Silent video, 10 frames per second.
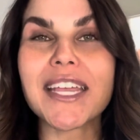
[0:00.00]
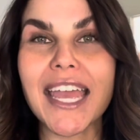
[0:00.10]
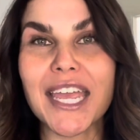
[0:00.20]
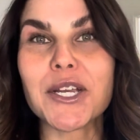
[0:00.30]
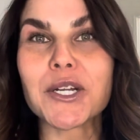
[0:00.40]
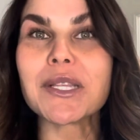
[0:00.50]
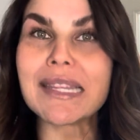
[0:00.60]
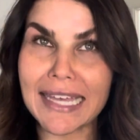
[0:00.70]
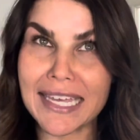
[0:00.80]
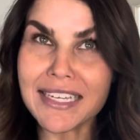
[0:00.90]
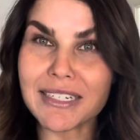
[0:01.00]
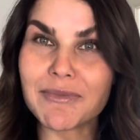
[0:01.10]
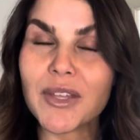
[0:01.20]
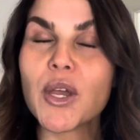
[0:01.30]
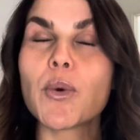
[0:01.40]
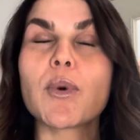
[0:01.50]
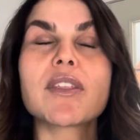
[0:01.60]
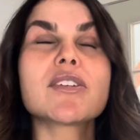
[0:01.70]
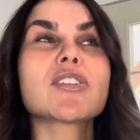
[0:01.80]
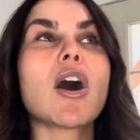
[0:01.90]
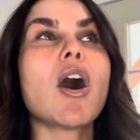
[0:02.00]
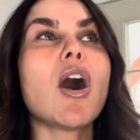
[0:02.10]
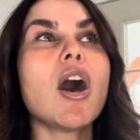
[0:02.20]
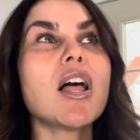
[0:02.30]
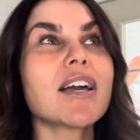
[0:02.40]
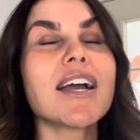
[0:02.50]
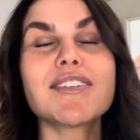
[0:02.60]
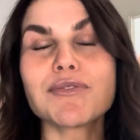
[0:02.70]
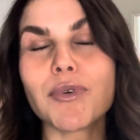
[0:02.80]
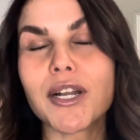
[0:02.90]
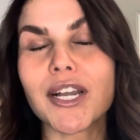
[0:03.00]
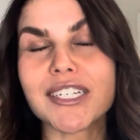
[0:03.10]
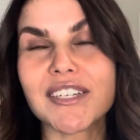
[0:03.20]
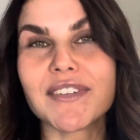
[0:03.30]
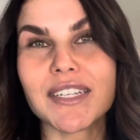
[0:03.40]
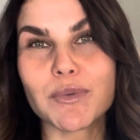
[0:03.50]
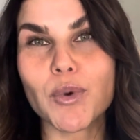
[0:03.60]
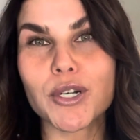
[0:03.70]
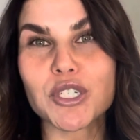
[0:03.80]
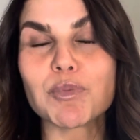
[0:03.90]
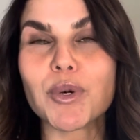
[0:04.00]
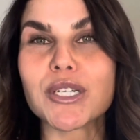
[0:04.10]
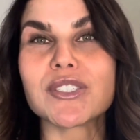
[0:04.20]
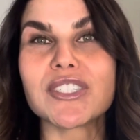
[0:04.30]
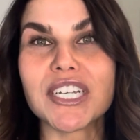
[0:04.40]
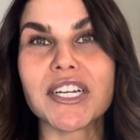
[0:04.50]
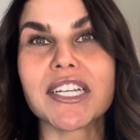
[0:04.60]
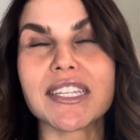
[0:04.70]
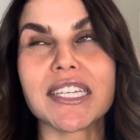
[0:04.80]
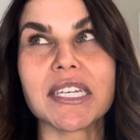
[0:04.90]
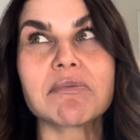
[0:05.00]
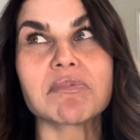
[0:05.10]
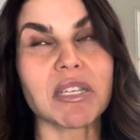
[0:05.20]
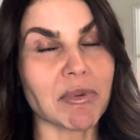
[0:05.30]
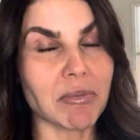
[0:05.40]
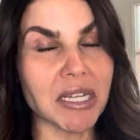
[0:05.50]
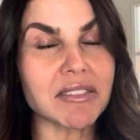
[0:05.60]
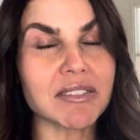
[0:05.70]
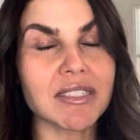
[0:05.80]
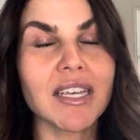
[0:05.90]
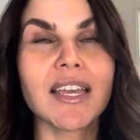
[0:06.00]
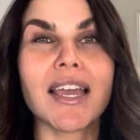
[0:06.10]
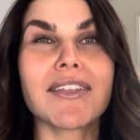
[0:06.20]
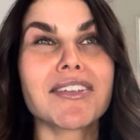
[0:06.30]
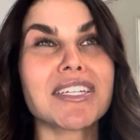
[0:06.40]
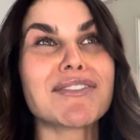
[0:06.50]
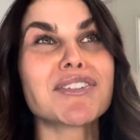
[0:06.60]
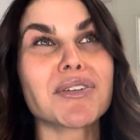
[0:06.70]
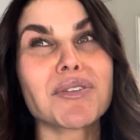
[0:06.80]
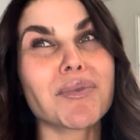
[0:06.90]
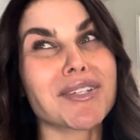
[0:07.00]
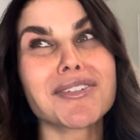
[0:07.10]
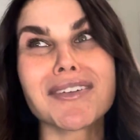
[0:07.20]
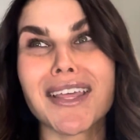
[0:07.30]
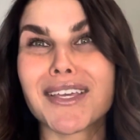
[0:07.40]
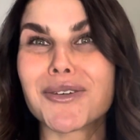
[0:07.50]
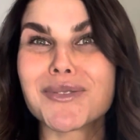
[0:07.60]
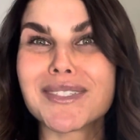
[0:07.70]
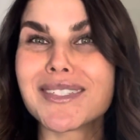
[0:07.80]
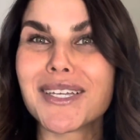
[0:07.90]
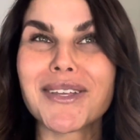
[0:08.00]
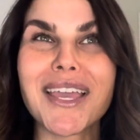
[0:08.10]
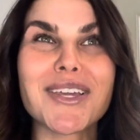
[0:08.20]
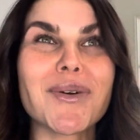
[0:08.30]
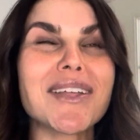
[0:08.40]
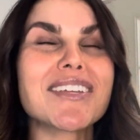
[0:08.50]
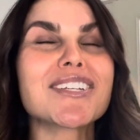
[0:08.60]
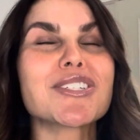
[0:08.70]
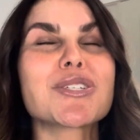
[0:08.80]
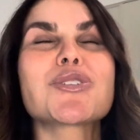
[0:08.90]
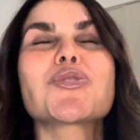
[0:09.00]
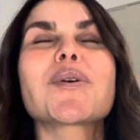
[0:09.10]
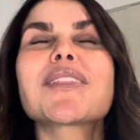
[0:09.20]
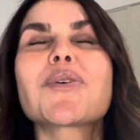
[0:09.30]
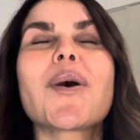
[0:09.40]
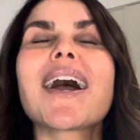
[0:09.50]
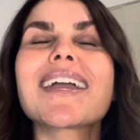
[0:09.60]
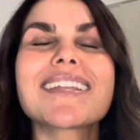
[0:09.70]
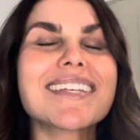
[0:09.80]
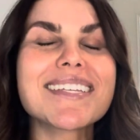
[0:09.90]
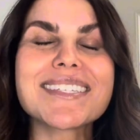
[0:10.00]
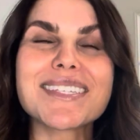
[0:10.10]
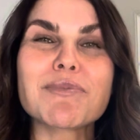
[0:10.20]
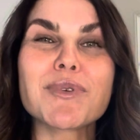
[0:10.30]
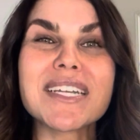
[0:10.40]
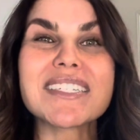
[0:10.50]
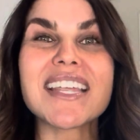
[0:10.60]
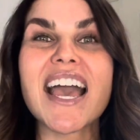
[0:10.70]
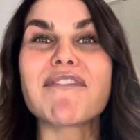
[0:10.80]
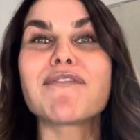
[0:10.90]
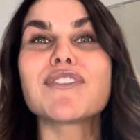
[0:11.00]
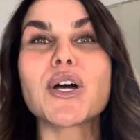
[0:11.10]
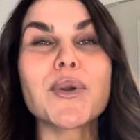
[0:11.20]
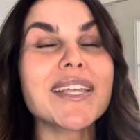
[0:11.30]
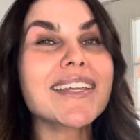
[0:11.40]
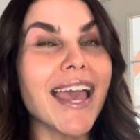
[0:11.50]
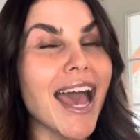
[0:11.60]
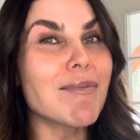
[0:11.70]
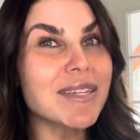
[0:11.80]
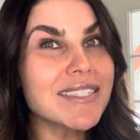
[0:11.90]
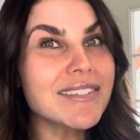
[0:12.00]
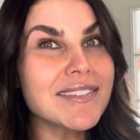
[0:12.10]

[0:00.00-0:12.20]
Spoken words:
acre lake where there's all kinds of water activity and water sports during the summer months. And then even during the winter, like who's to say you can't go out there and just enjoy the quietness and the breeze. They have floating cabins.